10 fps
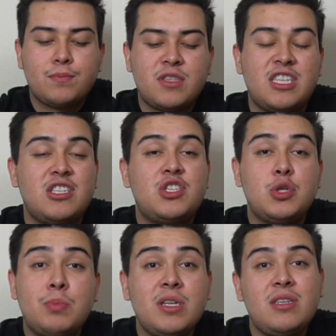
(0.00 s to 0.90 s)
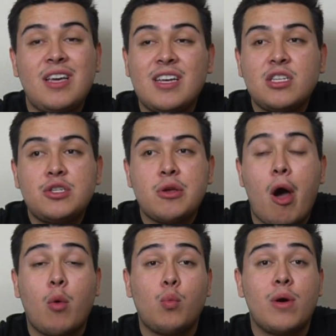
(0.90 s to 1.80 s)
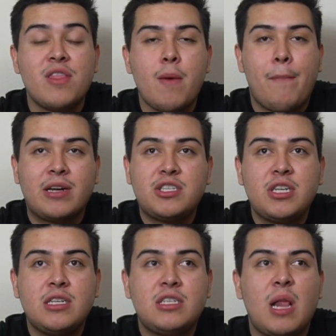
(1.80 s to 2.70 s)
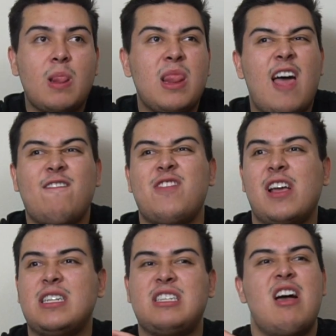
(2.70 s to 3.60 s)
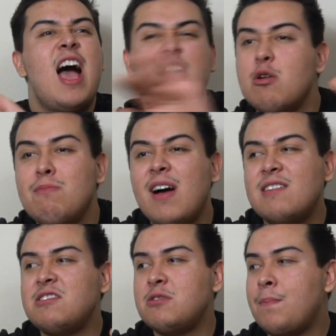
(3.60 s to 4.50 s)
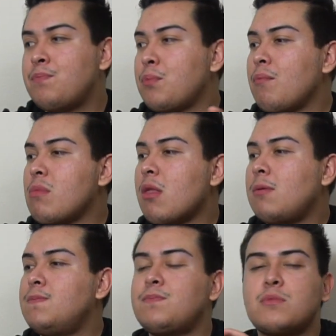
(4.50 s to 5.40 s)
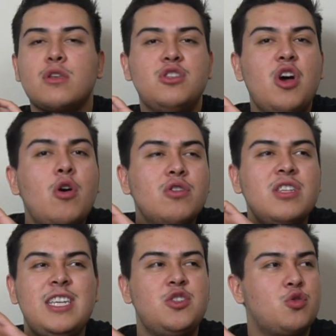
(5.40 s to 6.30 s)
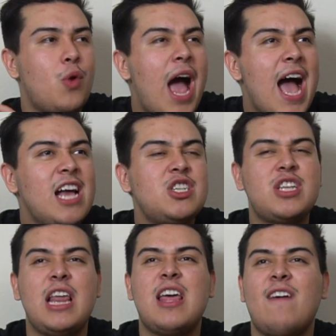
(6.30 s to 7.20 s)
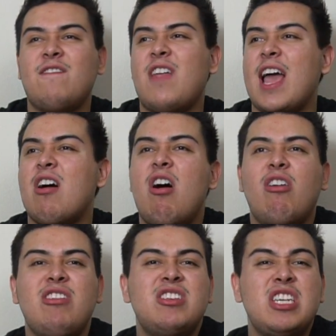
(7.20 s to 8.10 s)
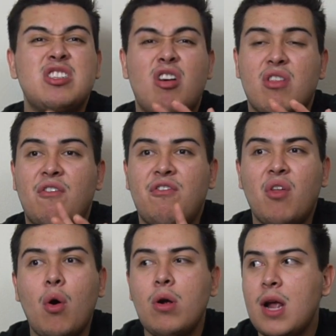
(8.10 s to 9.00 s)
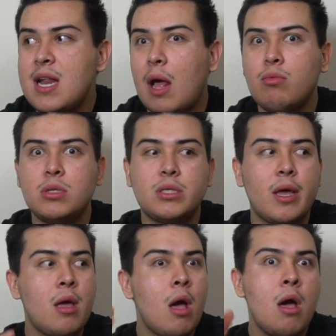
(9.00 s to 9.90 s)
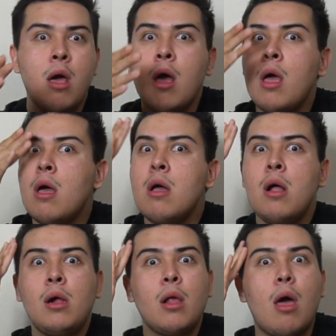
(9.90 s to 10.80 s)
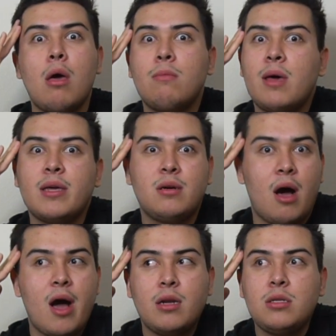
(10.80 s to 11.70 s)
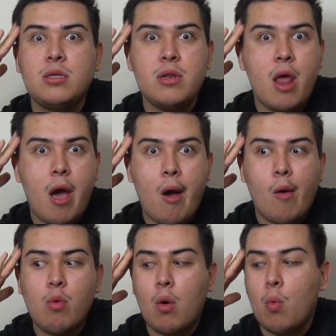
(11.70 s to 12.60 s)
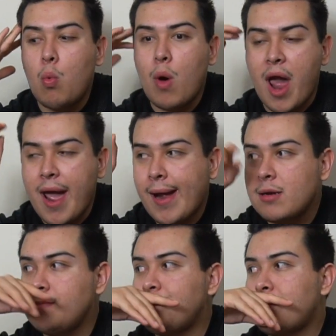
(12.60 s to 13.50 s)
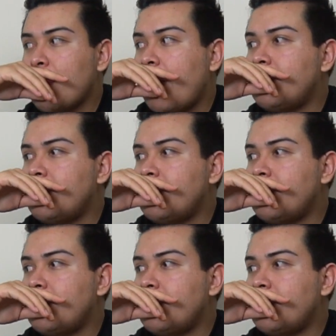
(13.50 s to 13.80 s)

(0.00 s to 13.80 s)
These stupid kids on one of the buses left the entire bus totally trash. They left like all these things on the floor, and I was like, oh my God, no way,